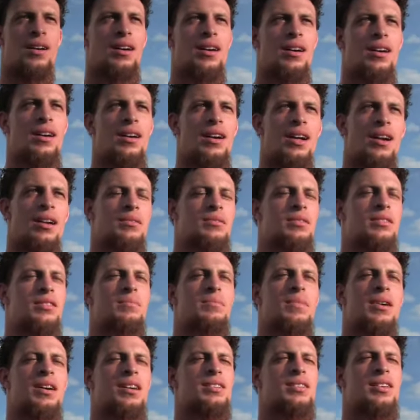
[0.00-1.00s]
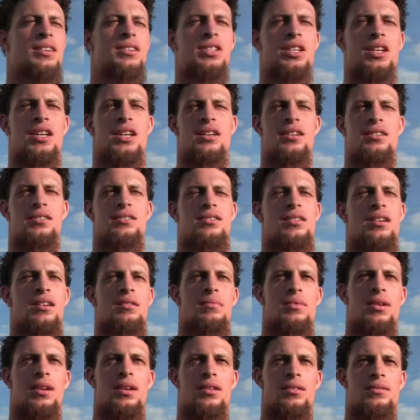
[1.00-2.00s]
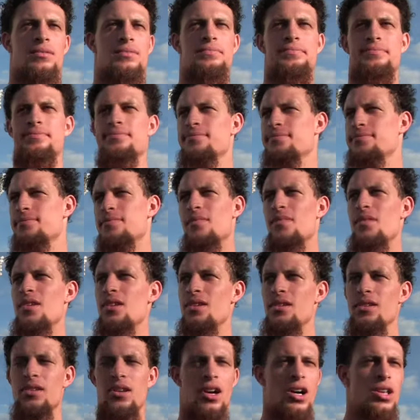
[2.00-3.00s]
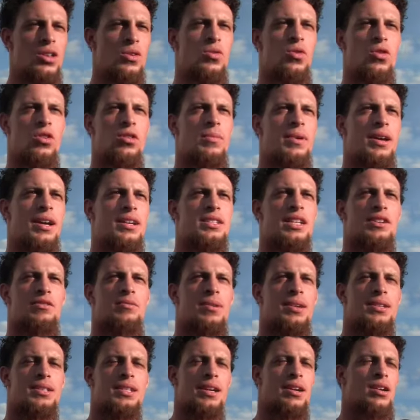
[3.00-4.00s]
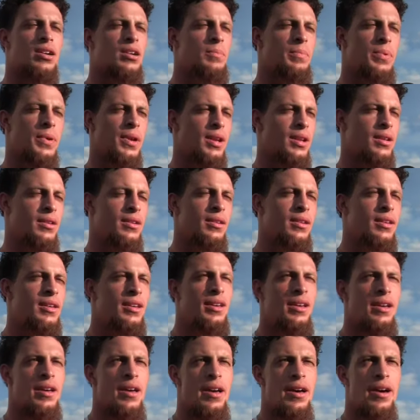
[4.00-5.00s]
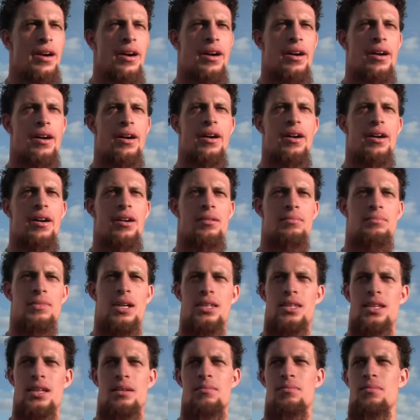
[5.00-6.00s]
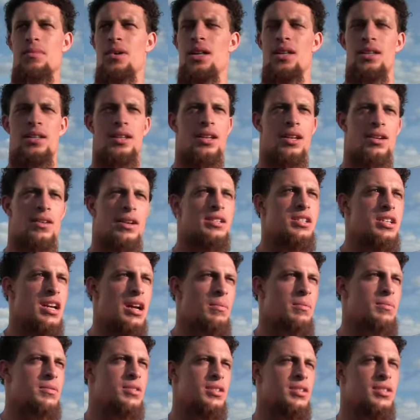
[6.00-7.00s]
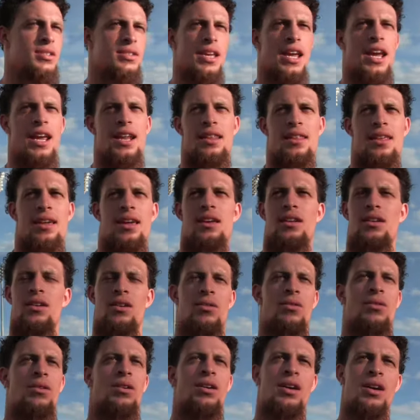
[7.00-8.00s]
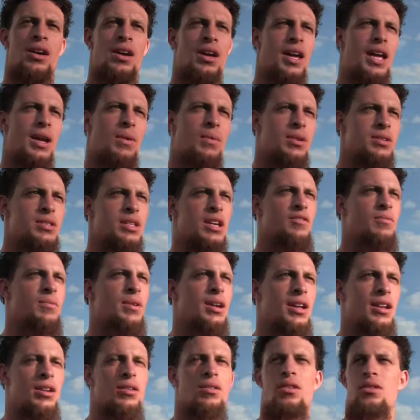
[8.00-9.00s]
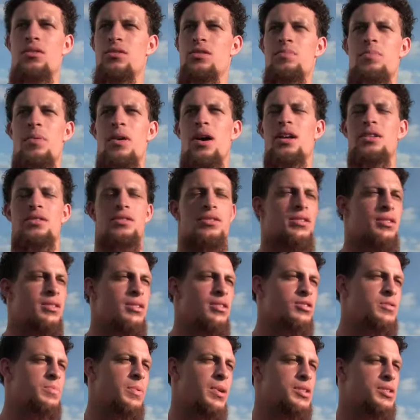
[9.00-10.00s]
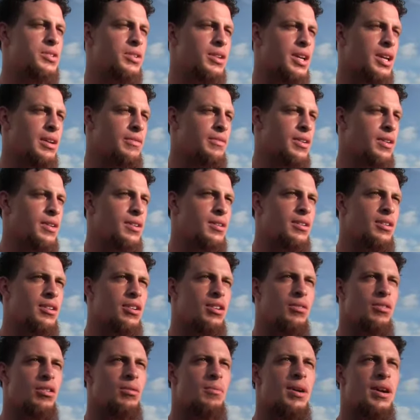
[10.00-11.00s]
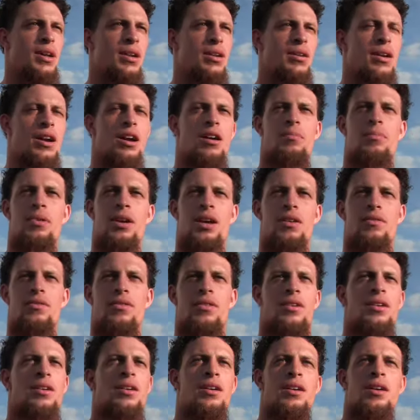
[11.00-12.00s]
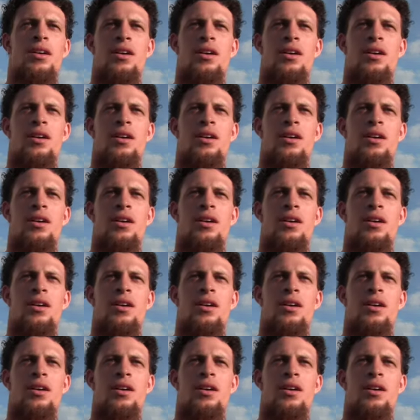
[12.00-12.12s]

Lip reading: I don't think the mindset changed. I mean, all the quarterbacks, everybody's out here competing. I think Mullen did a great job of just saying that, you know, he wants everybody to know no spots are given, you know, no matter how big of